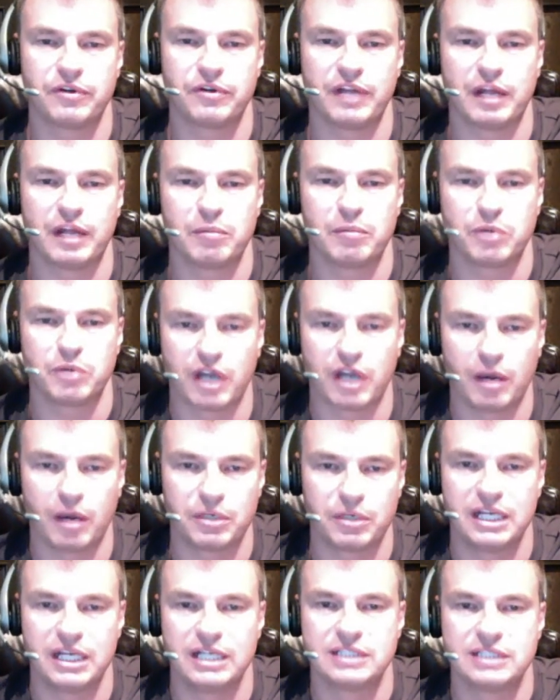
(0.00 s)
the name of your
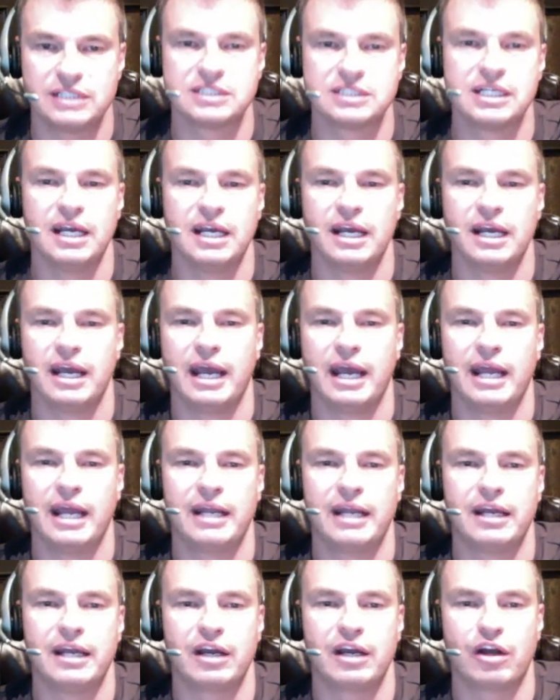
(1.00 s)
company is,
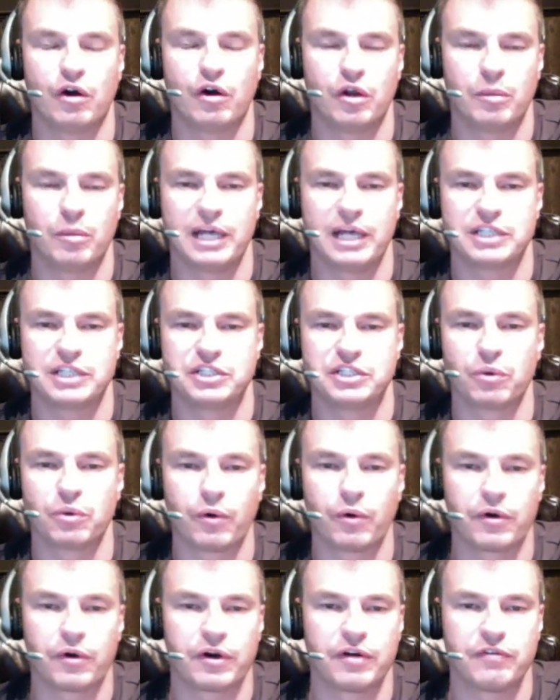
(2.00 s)
and calling about your
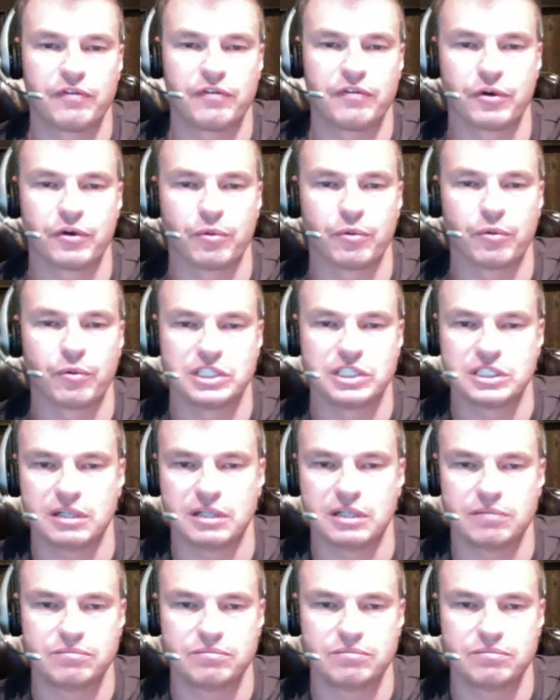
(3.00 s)
order of your widget,